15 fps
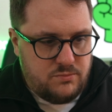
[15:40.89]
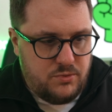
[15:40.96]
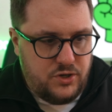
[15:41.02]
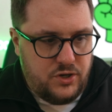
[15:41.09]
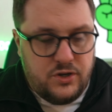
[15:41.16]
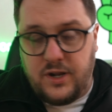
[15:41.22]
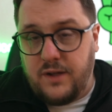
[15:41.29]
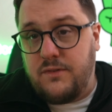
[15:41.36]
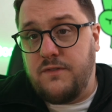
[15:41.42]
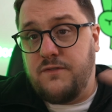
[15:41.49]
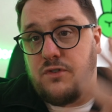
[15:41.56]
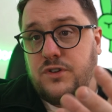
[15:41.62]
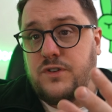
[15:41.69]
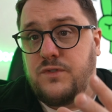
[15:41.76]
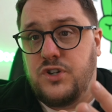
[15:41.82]
but you could have a
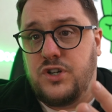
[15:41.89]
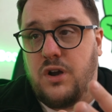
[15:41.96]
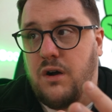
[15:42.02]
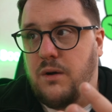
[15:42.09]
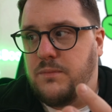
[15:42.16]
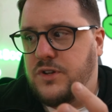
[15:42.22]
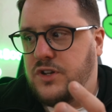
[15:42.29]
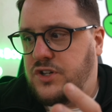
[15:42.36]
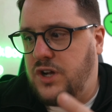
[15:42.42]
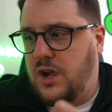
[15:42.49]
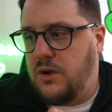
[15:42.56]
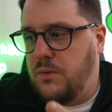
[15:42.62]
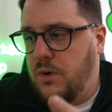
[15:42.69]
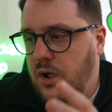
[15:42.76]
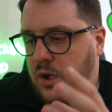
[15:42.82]
front of shop to
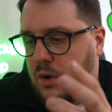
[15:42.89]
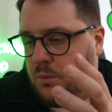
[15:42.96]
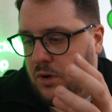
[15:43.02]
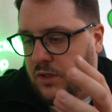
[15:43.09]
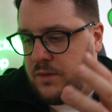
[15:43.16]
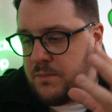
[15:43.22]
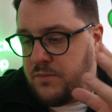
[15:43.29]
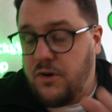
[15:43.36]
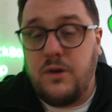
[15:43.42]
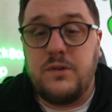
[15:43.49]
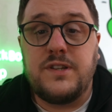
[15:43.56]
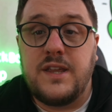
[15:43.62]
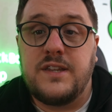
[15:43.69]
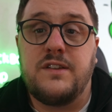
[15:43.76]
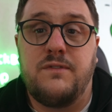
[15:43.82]
show what the
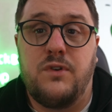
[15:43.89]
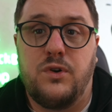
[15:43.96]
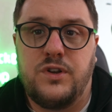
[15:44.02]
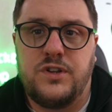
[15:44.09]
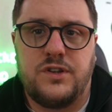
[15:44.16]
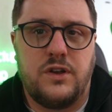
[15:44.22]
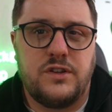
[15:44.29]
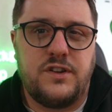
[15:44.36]
process of orders are.